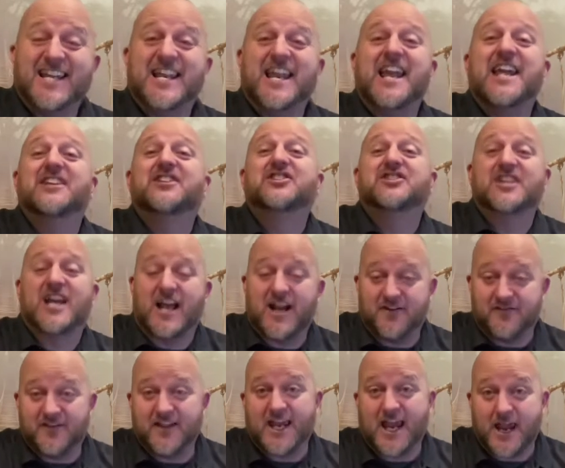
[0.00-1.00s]
inside
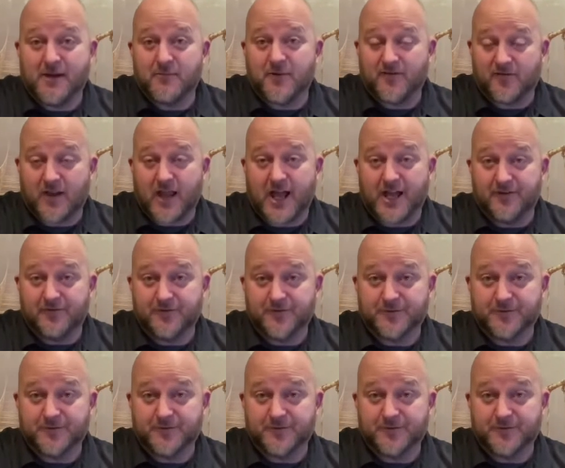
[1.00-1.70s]
of the game of life.